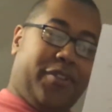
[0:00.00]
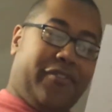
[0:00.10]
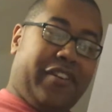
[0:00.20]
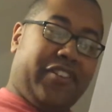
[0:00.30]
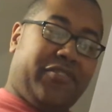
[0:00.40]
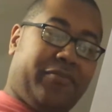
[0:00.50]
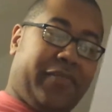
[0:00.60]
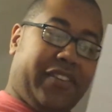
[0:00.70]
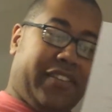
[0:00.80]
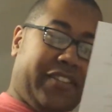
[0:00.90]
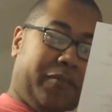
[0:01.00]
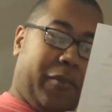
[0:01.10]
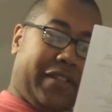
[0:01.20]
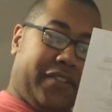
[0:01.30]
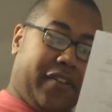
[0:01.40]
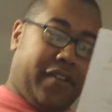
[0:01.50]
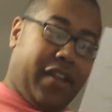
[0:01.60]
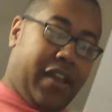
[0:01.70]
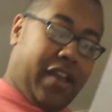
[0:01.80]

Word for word: Blue Ridge this winter.